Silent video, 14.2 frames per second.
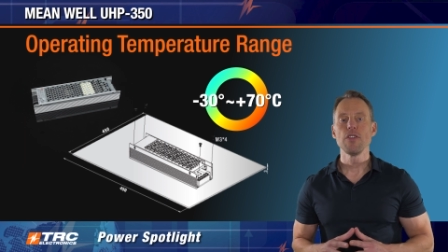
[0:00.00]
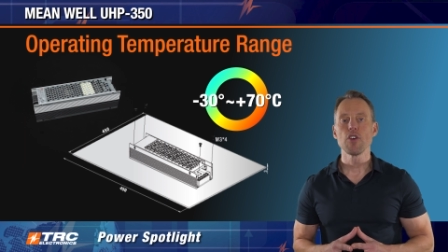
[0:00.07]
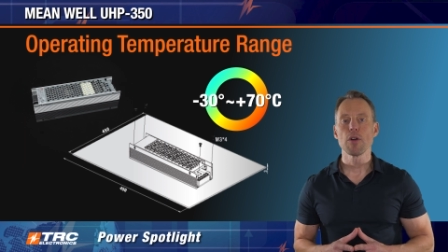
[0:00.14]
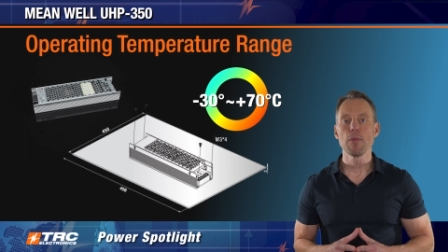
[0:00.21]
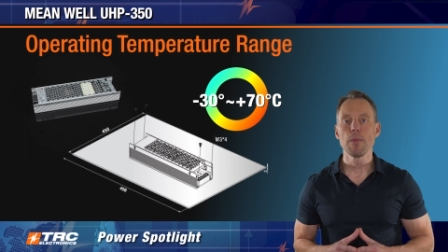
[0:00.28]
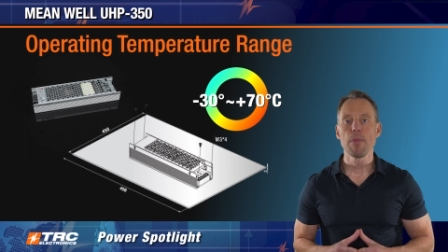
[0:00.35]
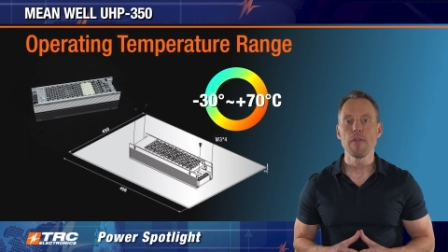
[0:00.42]

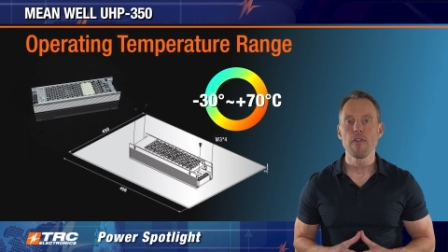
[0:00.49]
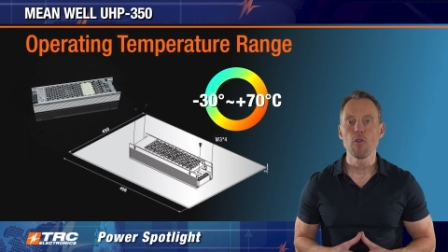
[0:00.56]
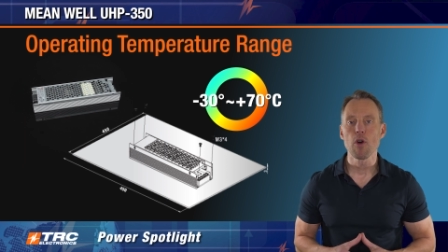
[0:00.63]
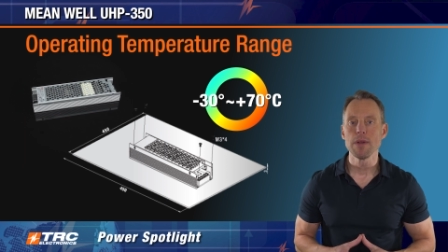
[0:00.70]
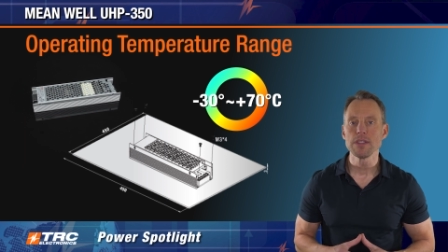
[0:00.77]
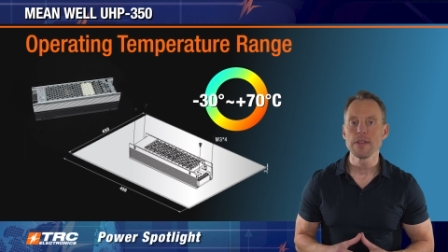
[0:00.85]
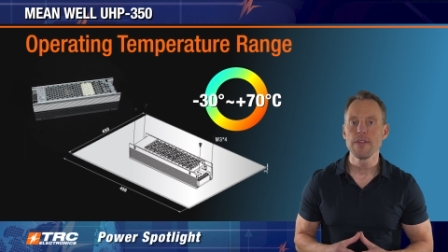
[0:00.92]
thermal
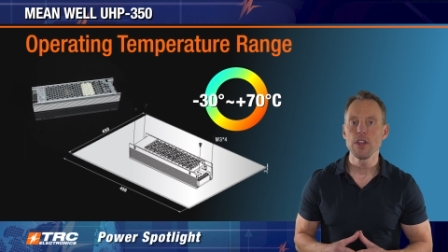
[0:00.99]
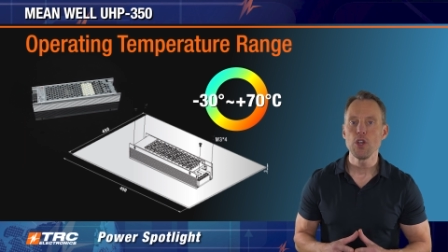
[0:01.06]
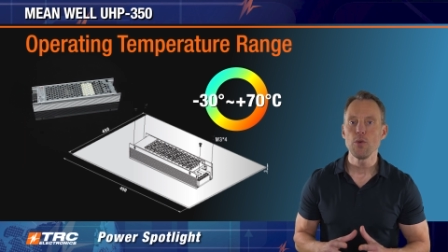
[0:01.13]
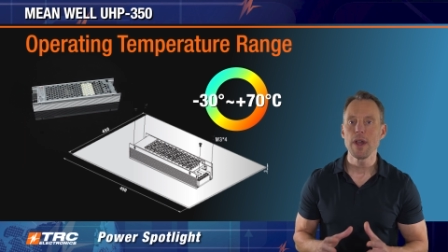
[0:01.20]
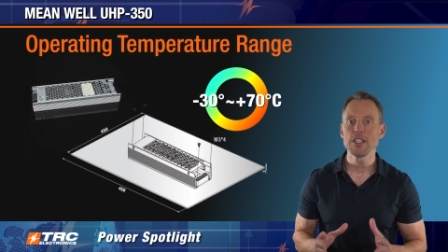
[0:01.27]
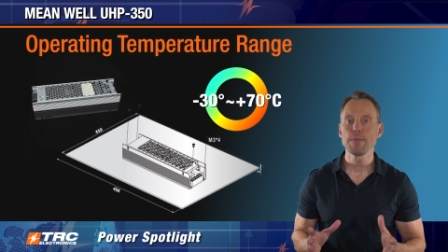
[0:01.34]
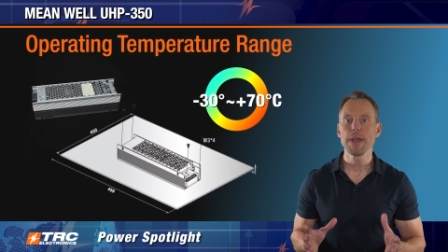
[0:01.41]
performance of the
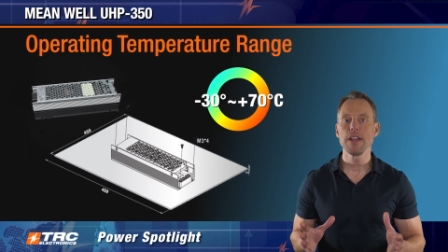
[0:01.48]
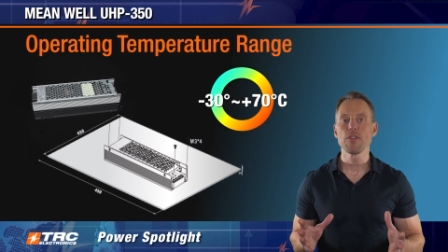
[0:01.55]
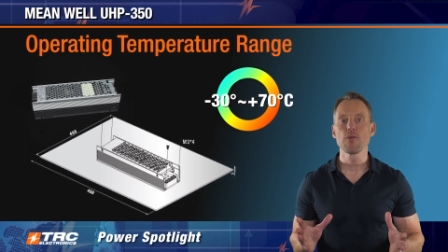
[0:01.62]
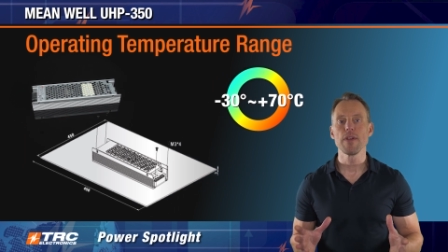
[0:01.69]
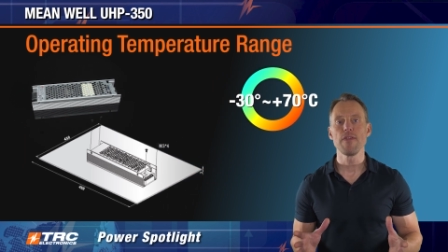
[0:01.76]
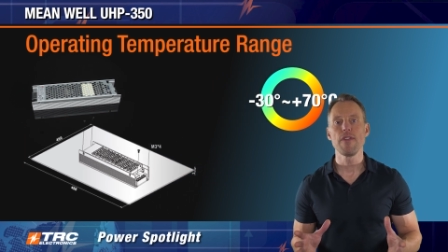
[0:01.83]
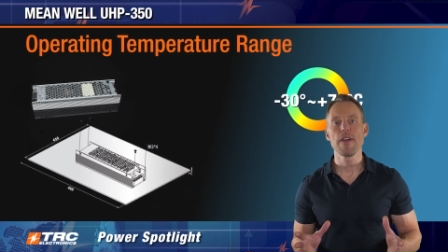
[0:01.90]
UHP
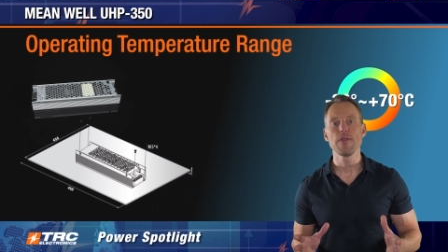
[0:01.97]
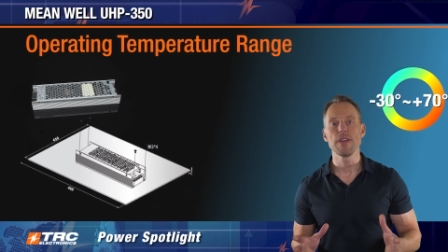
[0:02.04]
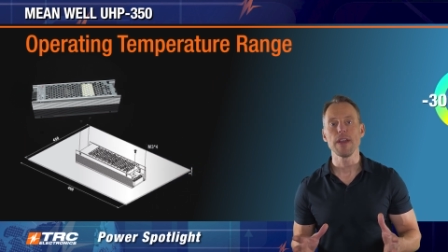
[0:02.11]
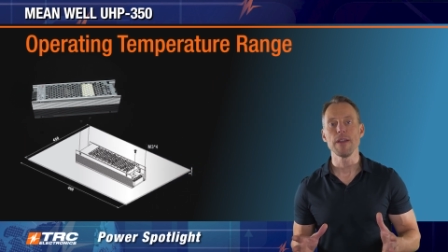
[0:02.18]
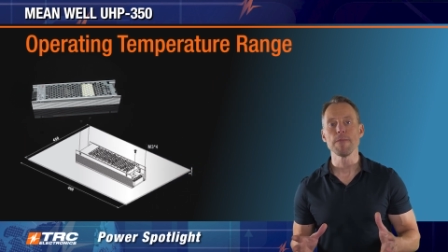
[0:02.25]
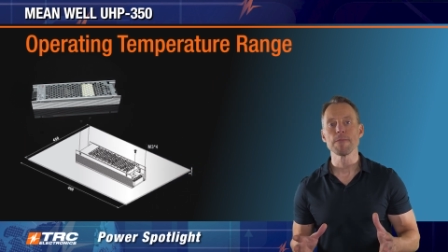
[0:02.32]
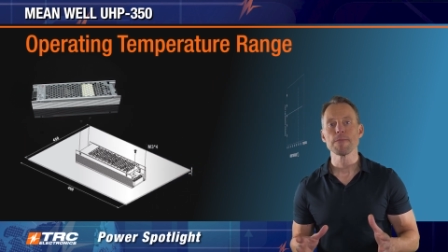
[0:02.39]

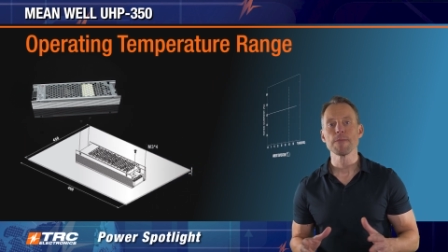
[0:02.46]
350.